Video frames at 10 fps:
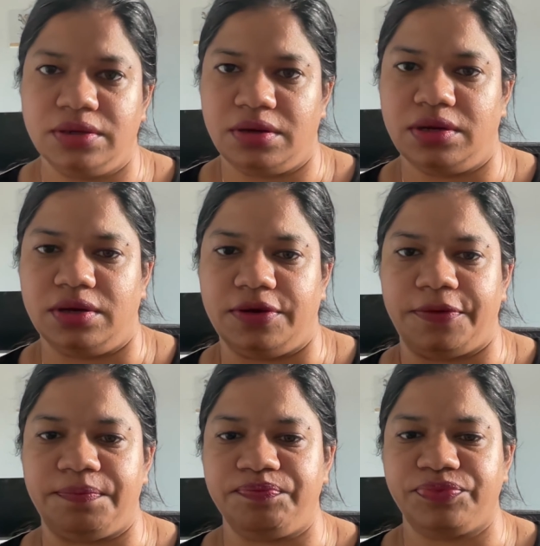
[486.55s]

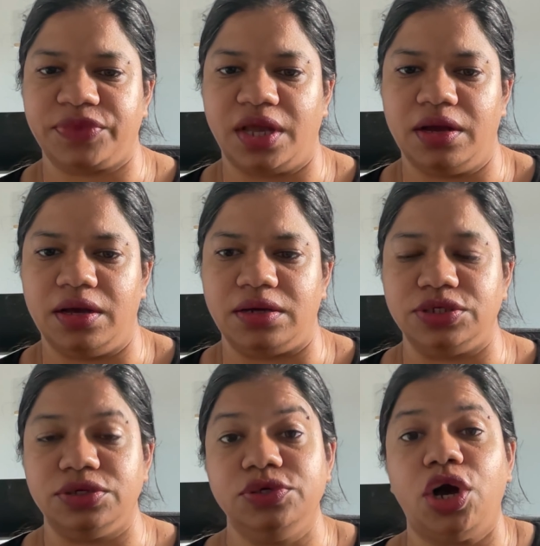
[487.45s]

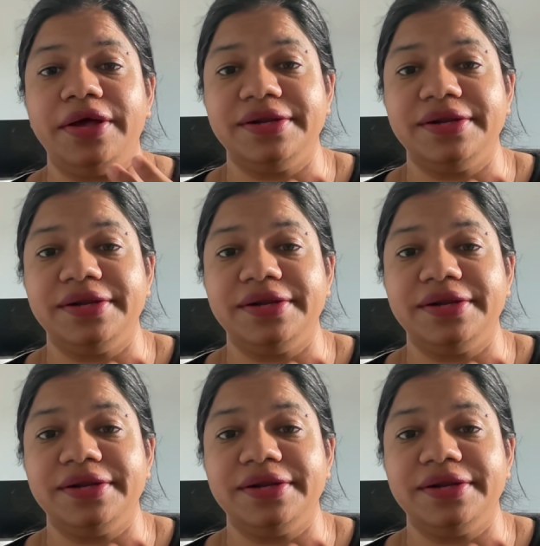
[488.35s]
your